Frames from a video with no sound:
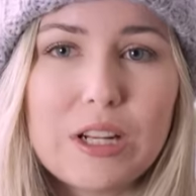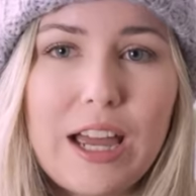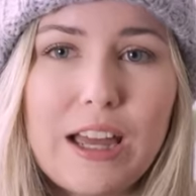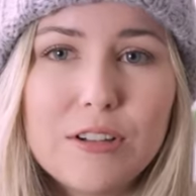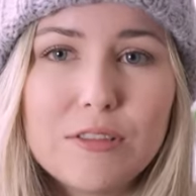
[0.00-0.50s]
to
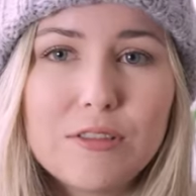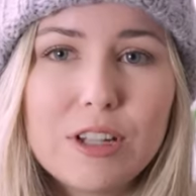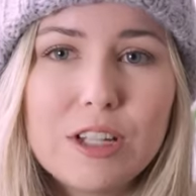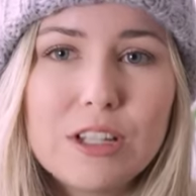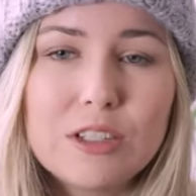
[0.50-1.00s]
have
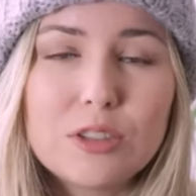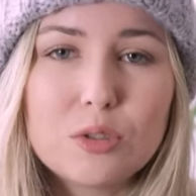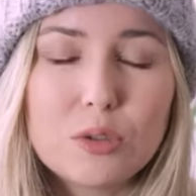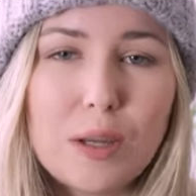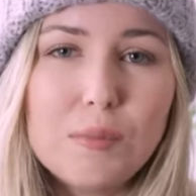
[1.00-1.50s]

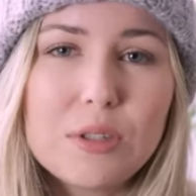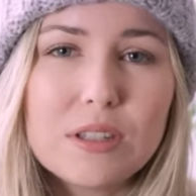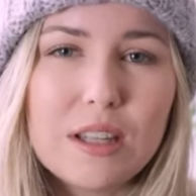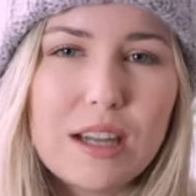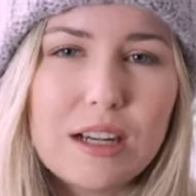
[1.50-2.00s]
stripes,
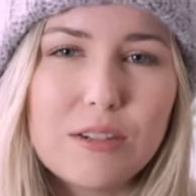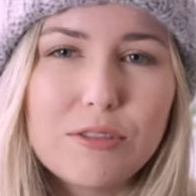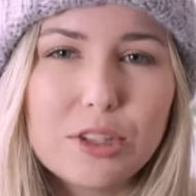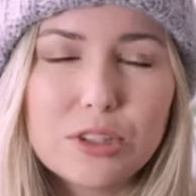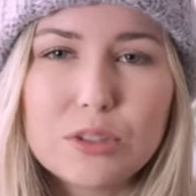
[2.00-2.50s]
like kind of
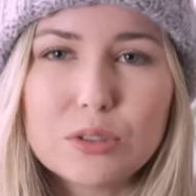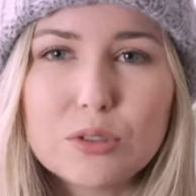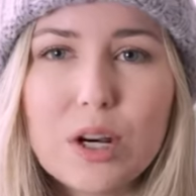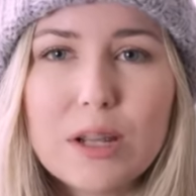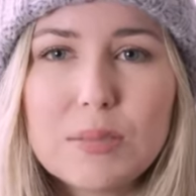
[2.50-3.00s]
vertical
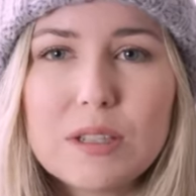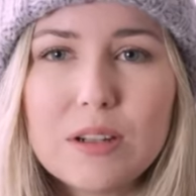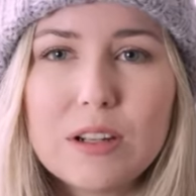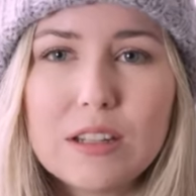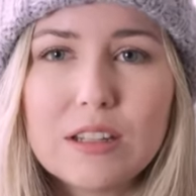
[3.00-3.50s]
stripes
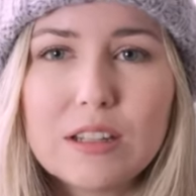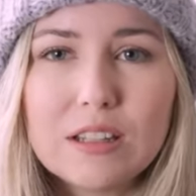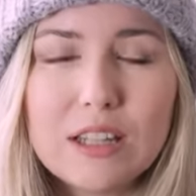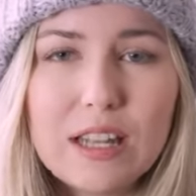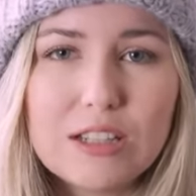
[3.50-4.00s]
on
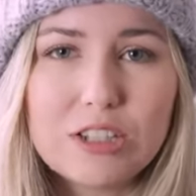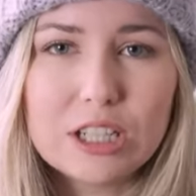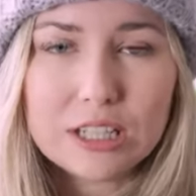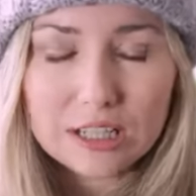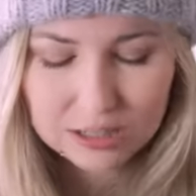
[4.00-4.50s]
the
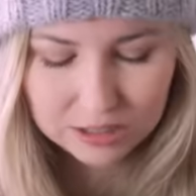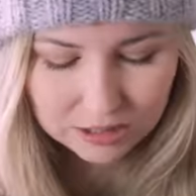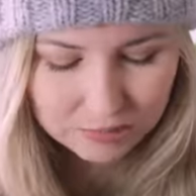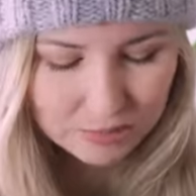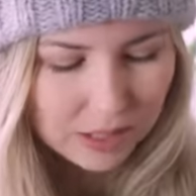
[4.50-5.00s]
edging here,
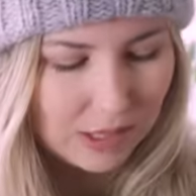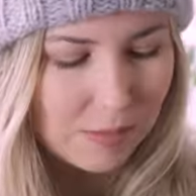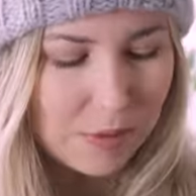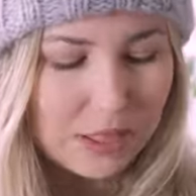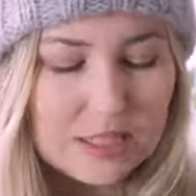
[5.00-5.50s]

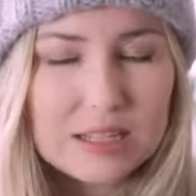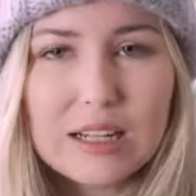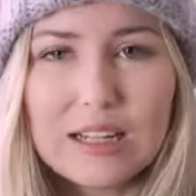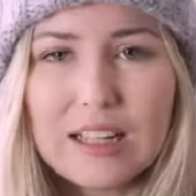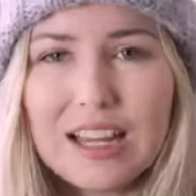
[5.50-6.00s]
but
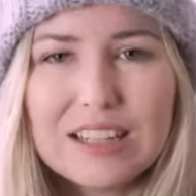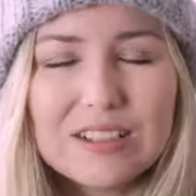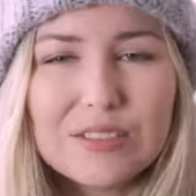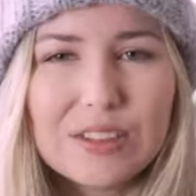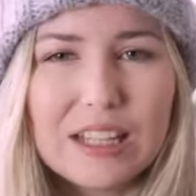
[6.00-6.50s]
I
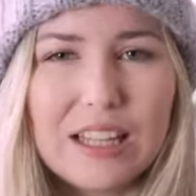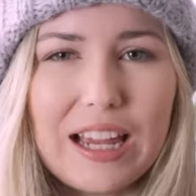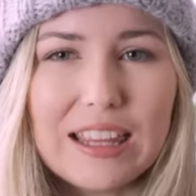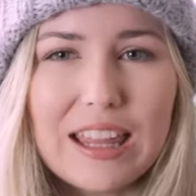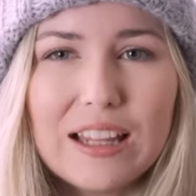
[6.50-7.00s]
didn't really
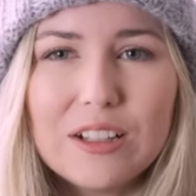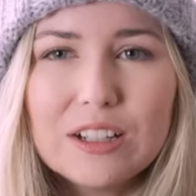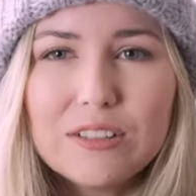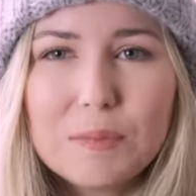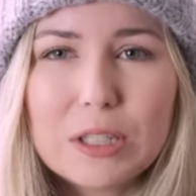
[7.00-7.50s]
like that
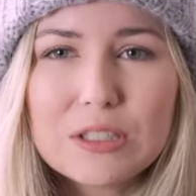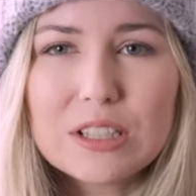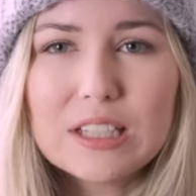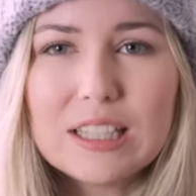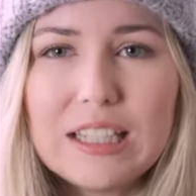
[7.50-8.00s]
look
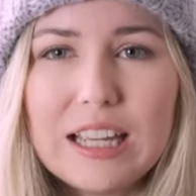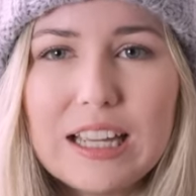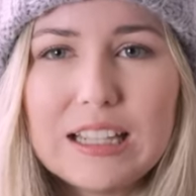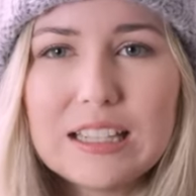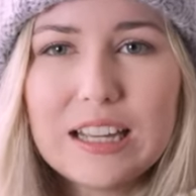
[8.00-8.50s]
personally,
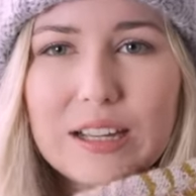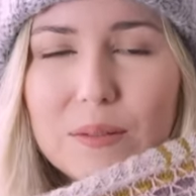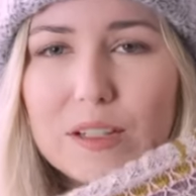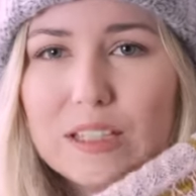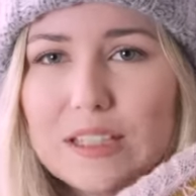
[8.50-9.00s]
and I
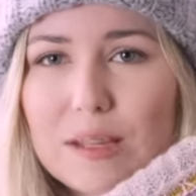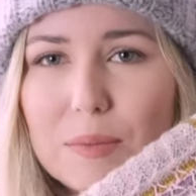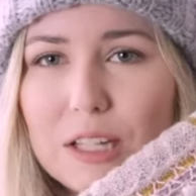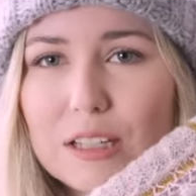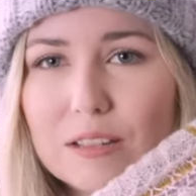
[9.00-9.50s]
wanted
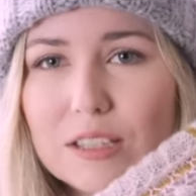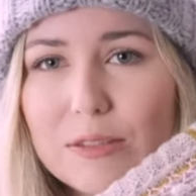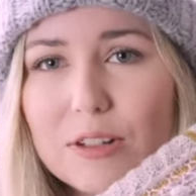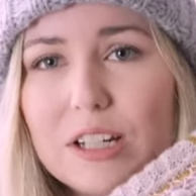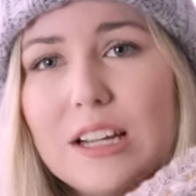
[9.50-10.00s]
something a little
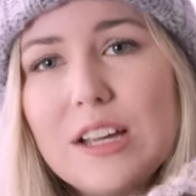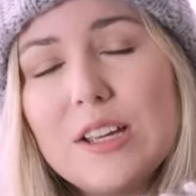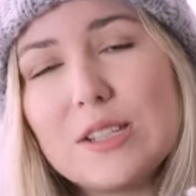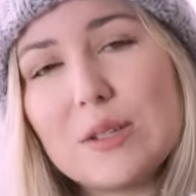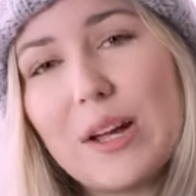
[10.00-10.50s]
different,
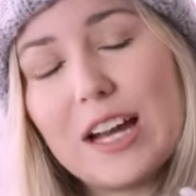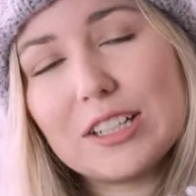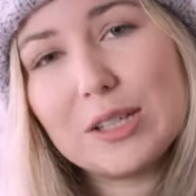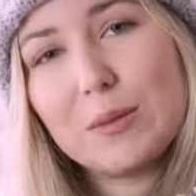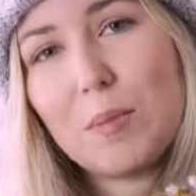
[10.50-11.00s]
so I
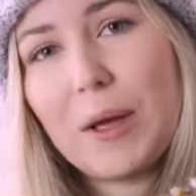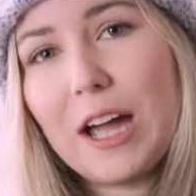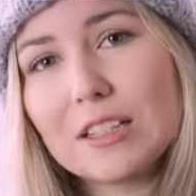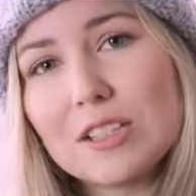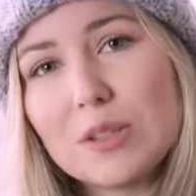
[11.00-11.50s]
actually went
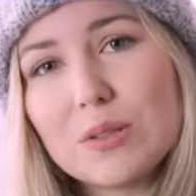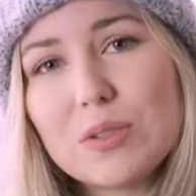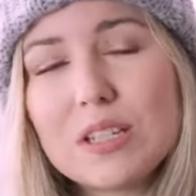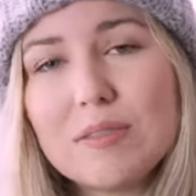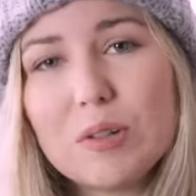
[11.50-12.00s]
back to
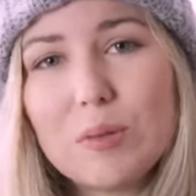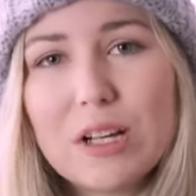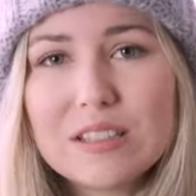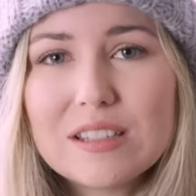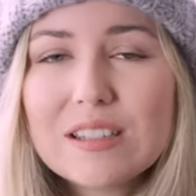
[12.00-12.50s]
Stephen
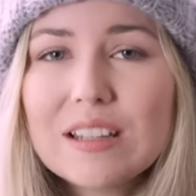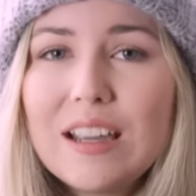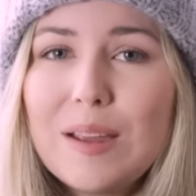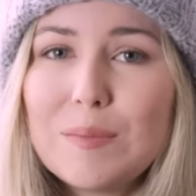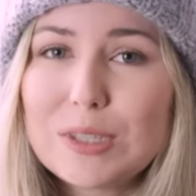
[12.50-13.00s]
West's
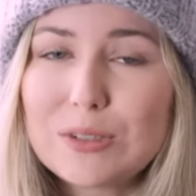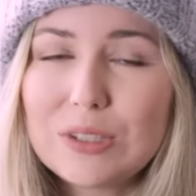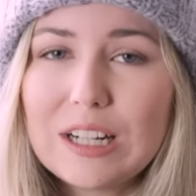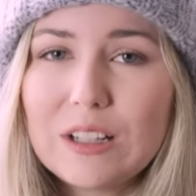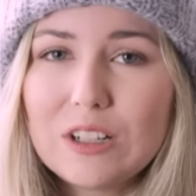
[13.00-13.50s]
mystery
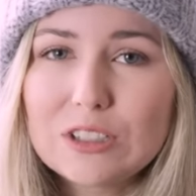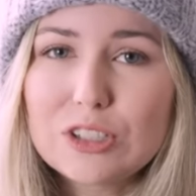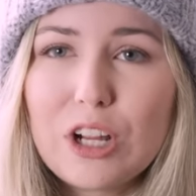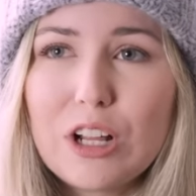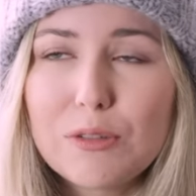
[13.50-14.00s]
knit along
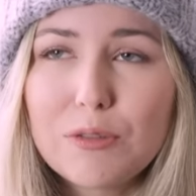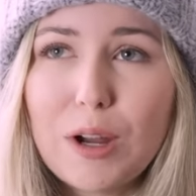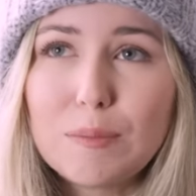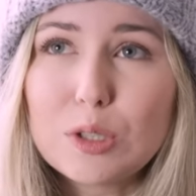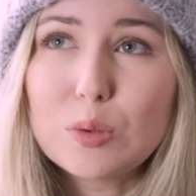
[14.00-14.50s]
shawl
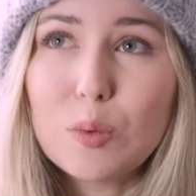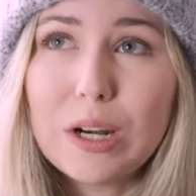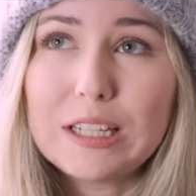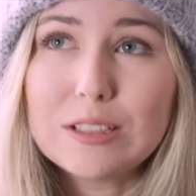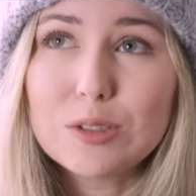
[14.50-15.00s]
from
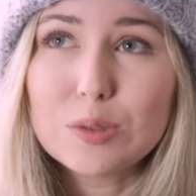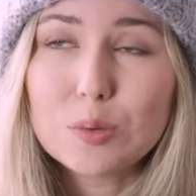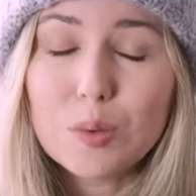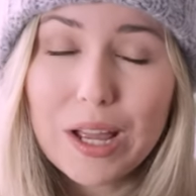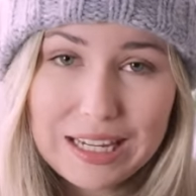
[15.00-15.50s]
twenty
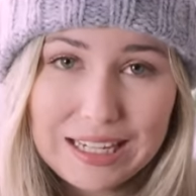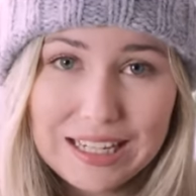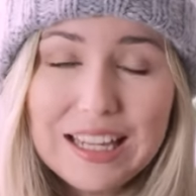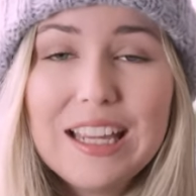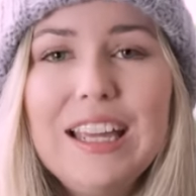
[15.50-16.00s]

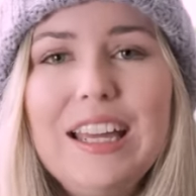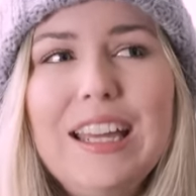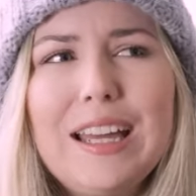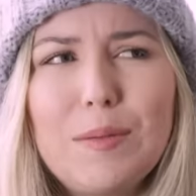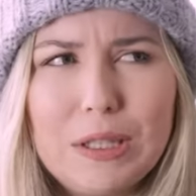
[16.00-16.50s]
twenty,
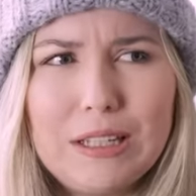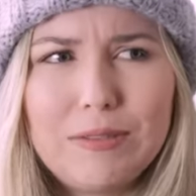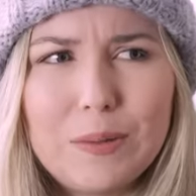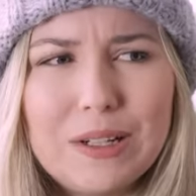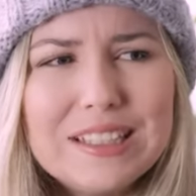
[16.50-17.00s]
I believe
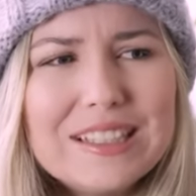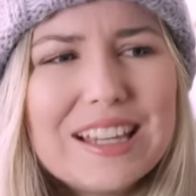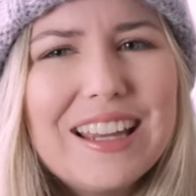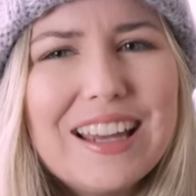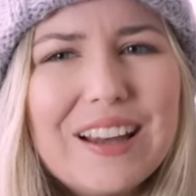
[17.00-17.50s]
it was.
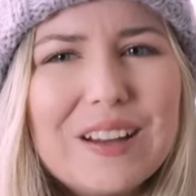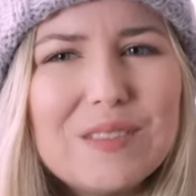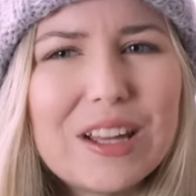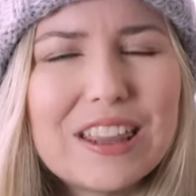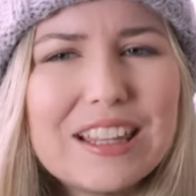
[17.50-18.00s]
Um,
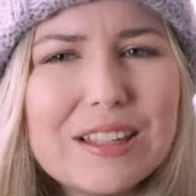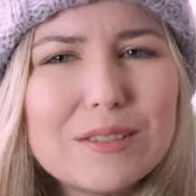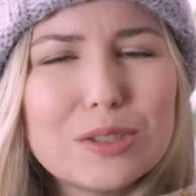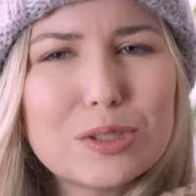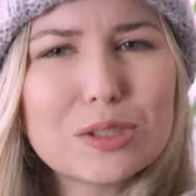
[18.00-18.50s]
I think that
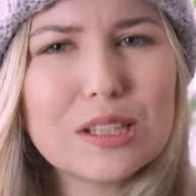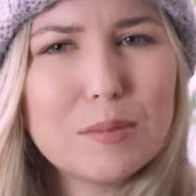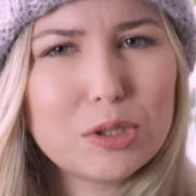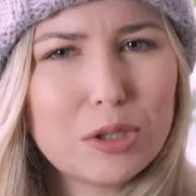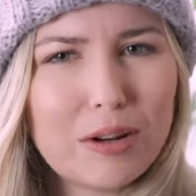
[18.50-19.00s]
was Slip
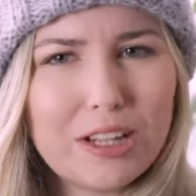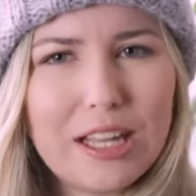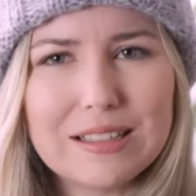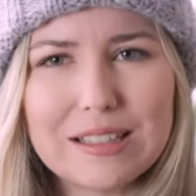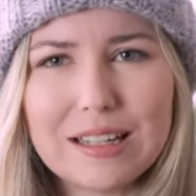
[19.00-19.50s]

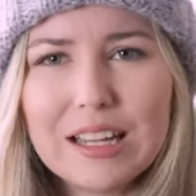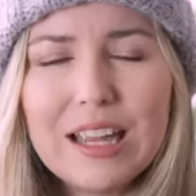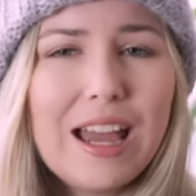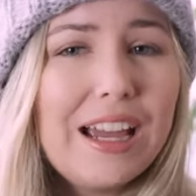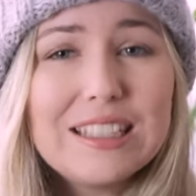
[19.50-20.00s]
Stravaganza.
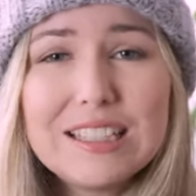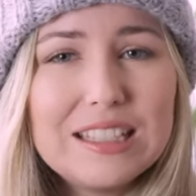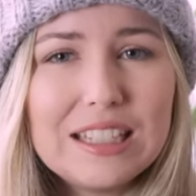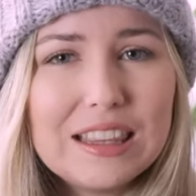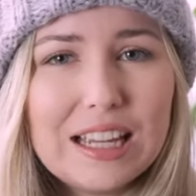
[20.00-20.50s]
I didn't
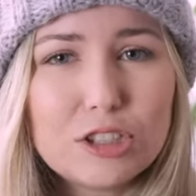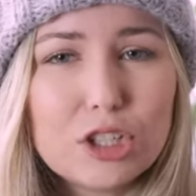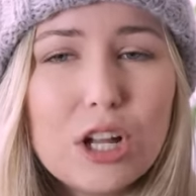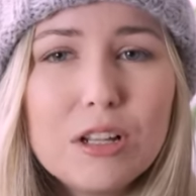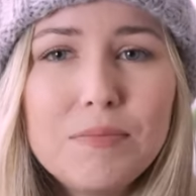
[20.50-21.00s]
knit that
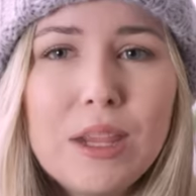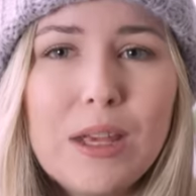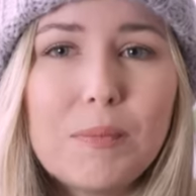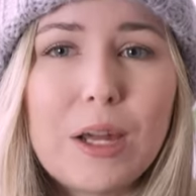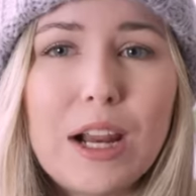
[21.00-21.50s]
shawl,
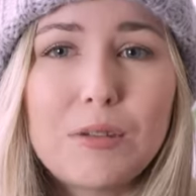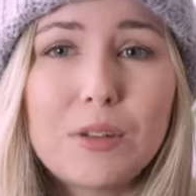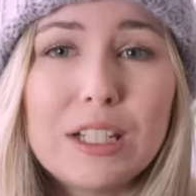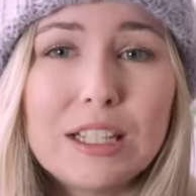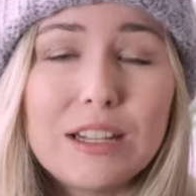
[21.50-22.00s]
but I
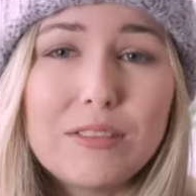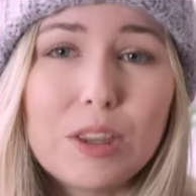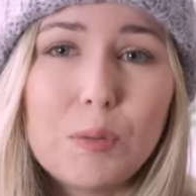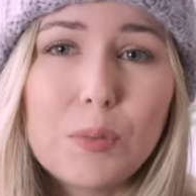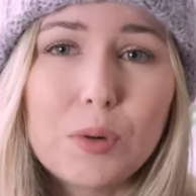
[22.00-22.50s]
really loved
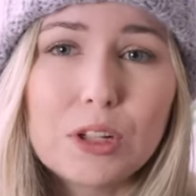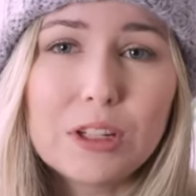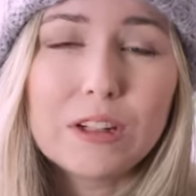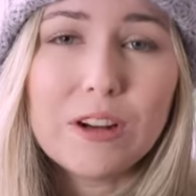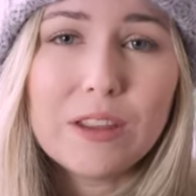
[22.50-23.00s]
the
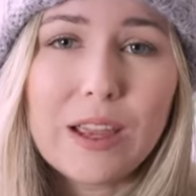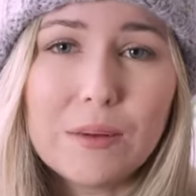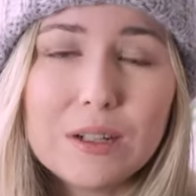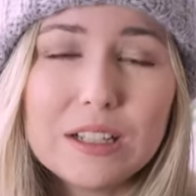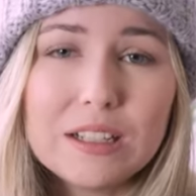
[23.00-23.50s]
border on that
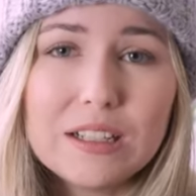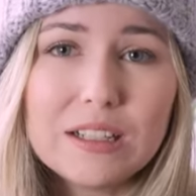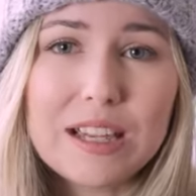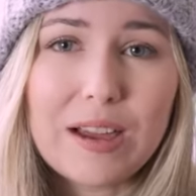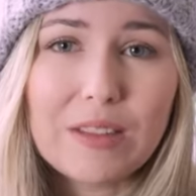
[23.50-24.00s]
one,
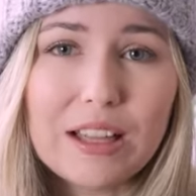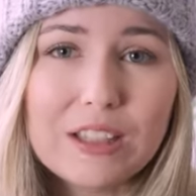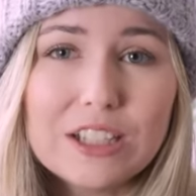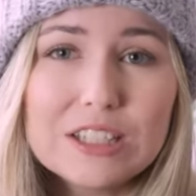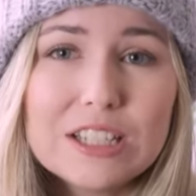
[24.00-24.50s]
how that
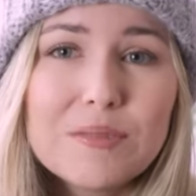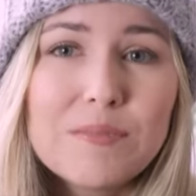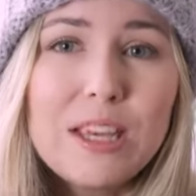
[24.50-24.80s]
looked.